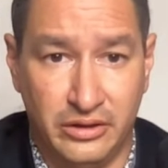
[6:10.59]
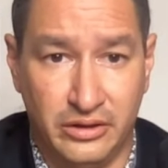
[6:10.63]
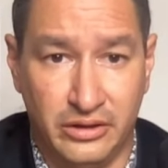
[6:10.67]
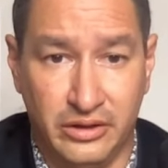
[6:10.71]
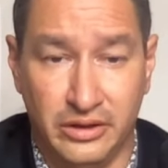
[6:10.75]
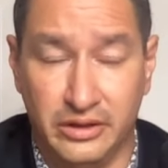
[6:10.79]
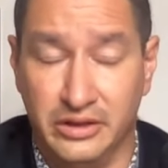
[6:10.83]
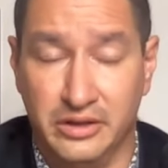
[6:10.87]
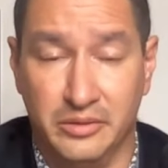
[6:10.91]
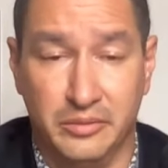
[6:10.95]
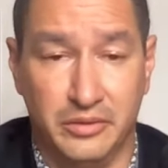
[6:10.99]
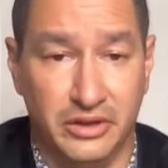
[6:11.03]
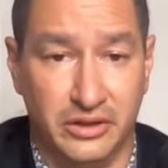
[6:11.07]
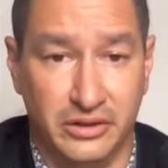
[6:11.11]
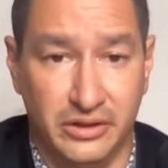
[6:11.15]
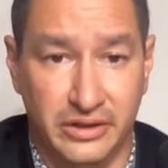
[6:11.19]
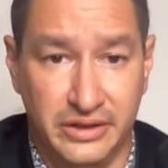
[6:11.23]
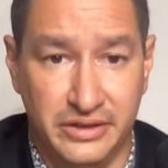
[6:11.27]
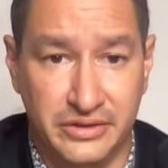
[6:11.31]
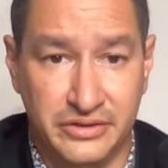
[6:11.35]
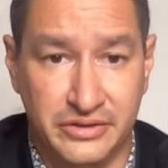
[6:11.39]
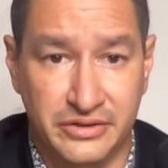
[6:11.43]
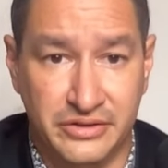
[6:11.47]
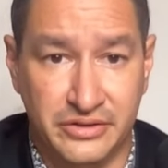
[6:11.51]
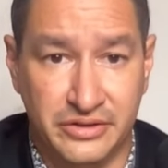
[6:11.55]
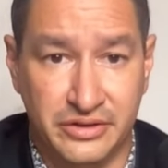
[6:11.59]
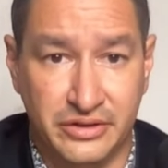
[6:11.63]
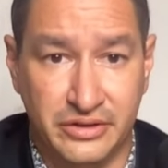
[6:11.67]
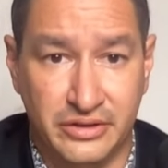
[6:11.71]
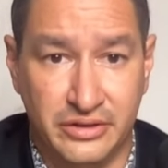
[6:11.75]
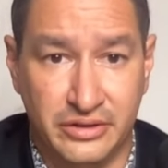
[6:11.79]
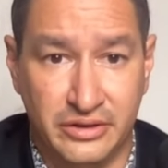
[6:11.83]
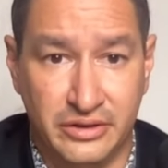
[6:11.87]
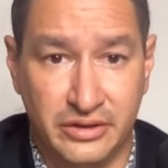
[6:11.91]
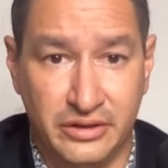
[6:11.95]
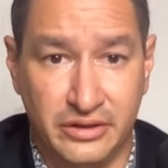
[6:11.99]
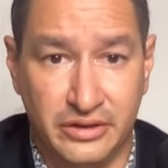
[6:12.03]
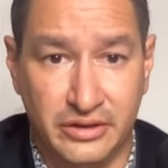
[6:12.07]
in the Middle East,
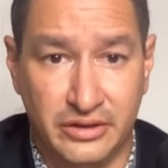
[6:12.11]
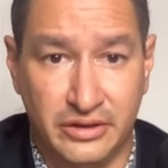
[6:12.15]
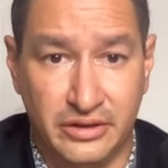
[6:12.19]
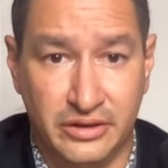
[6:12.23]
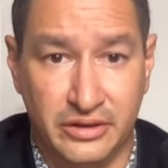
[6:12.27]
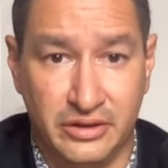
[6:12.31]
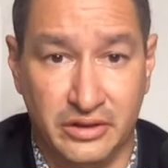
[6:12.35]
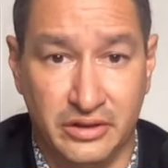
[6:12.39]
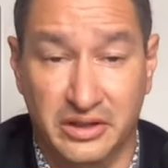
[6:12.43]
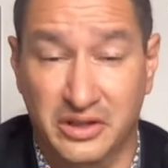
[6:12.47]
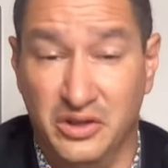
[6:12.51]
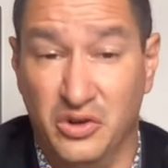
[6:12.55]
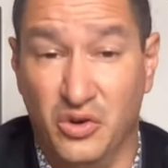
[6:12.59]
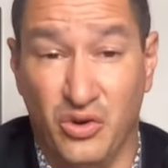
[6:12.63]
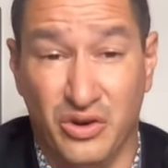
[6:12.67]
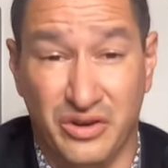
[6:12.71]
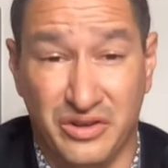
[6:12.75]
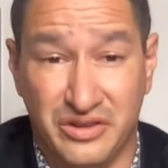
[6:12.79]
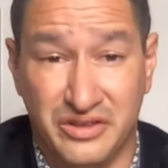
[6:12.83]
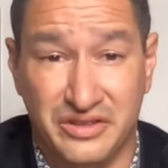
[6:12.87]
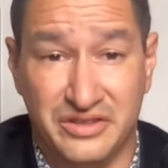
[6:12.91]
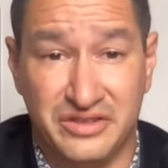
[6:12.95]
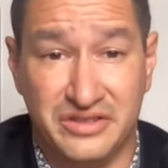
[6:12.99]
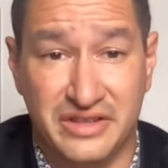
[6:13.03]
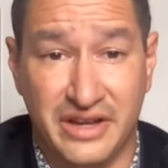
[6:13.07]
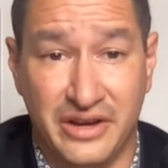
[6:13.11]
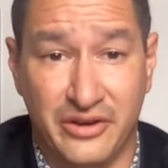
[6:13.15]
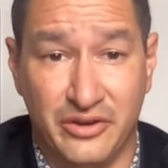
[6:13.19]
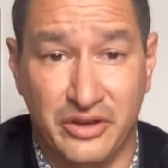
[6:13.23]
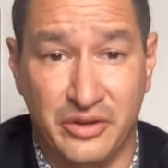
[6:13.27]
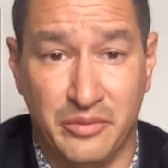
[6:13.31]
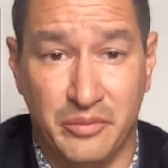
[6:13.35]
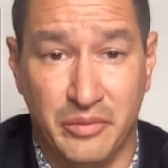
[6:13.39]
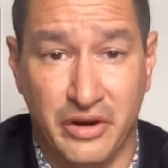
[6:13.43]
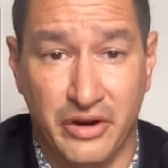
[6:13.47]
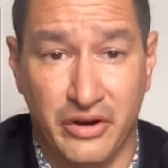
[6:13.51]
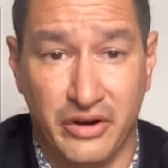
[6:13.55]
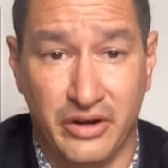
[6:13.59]
in North and South
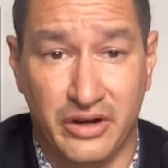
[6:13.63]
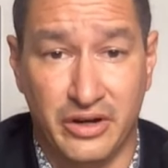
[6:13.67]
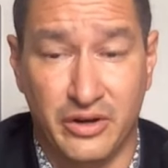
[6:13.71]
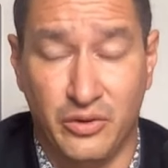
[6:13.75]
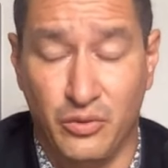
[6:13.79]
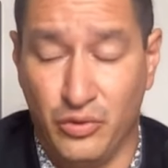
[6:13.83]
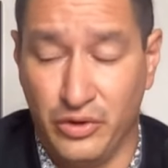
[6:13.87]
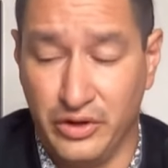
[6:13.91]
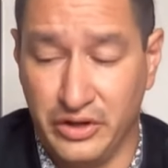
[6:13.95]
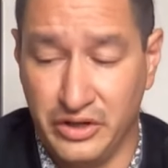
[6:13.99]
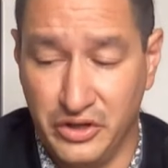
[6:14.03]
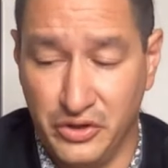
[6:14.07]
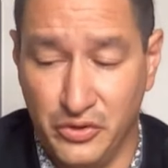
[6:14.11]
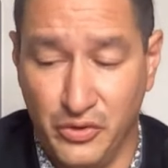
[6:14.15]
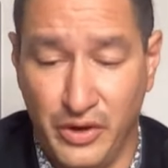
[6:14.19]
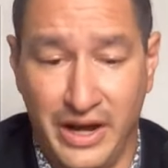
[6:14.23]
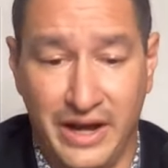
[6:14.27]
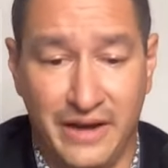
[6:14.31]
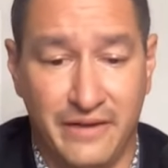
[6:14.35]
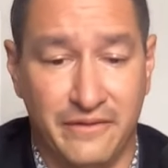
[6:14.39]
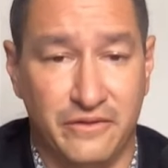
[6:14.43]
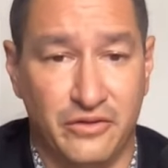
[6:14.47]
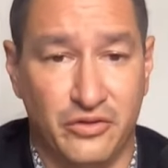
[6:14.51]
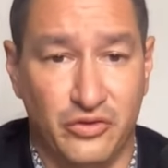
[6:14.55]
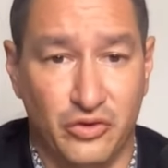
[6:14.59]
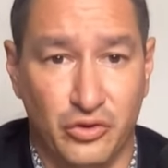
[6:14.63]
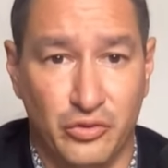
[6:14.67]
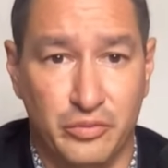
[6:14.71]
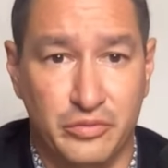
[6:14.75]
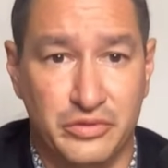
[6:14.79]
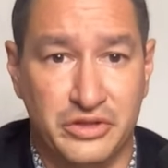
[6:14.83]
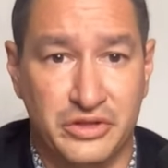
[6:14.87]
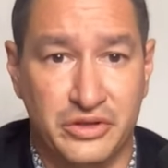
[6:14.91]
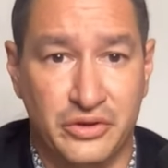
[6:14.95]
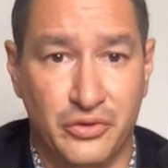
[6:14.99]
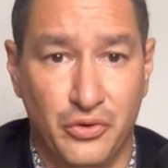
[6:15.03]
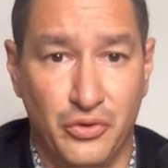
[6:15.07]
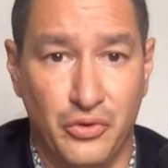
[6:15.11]
America, where you have
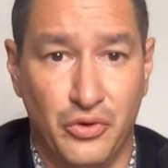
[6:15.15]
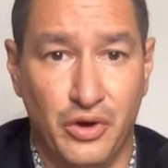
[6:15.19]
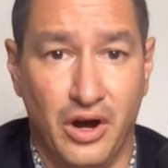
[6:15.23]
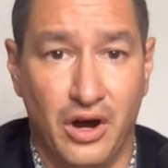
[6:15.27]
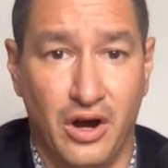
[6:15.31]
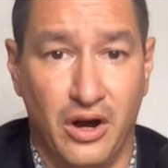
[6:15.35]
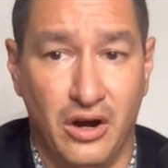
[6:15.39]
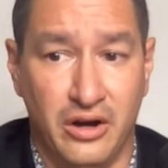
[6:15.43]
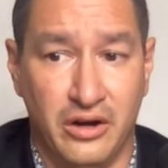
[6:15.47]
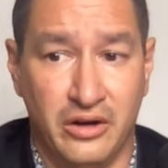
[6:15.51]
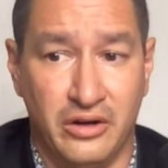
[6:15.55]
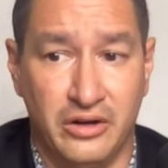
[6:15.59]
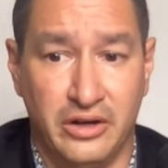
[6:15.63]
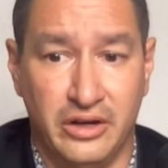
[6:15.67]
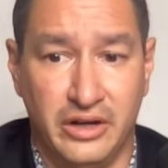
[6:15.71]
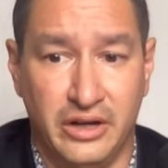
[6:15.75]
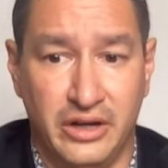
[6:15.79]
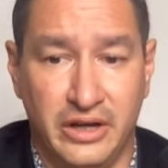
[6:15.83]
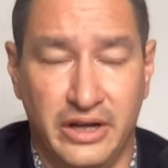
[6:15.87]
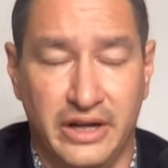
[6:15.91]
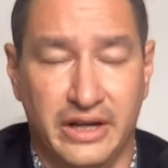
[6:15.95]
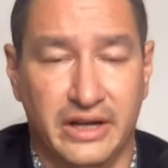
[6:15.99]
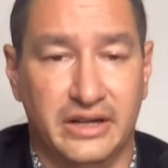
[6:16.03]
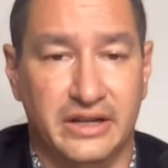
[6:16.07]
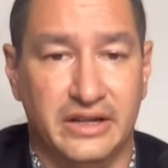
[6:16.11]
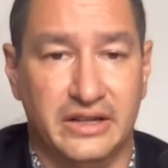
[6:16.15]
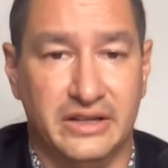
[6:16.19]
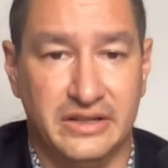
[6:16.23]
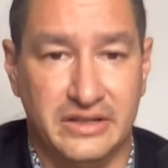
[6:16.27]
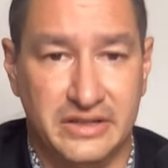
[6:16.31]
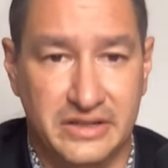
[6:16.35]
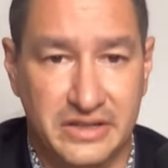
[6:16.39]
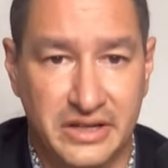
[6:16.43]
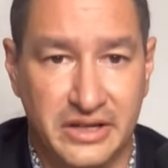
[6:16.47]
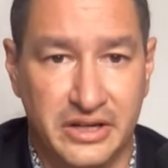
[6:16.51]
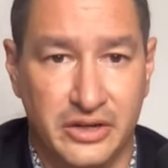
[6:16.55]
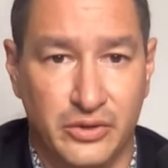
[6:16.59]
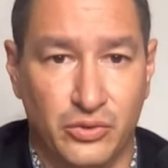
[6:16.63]
groups who are in
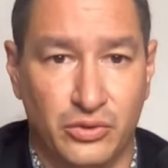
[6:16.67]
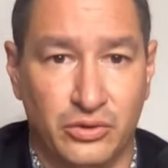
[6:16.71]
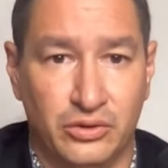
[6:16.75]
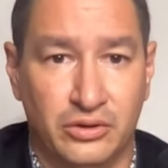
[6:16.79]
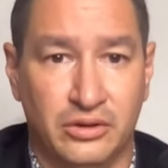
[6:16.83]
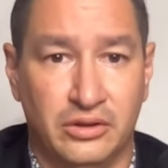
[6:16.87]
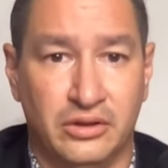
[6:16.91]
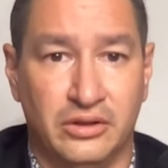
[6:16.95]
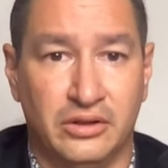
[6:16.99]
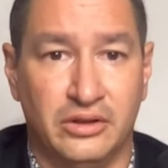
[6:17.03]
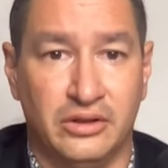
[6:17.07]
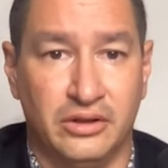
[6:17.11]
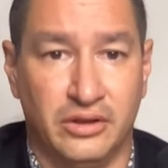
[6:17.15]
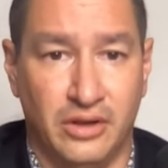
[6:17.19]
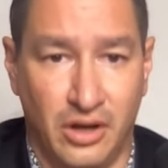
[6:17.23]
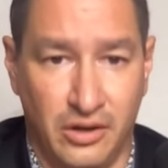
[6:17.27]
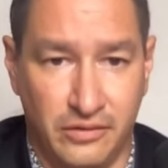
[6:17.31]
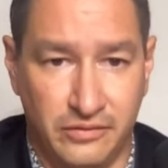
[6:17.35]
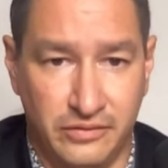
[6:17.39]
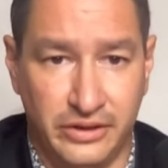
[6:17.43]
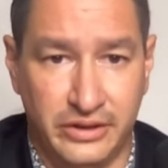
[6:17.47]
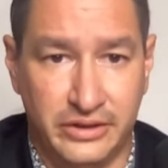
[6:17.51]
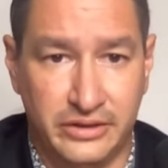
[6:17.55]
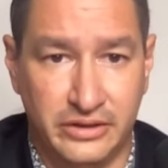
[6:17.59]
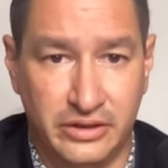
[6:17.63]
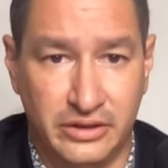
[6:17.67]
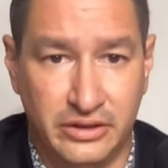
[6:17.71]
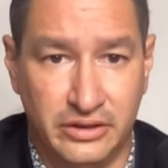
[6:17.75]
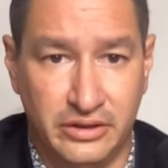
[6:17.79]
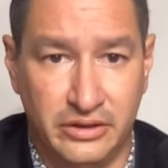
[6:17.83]
continual conflict.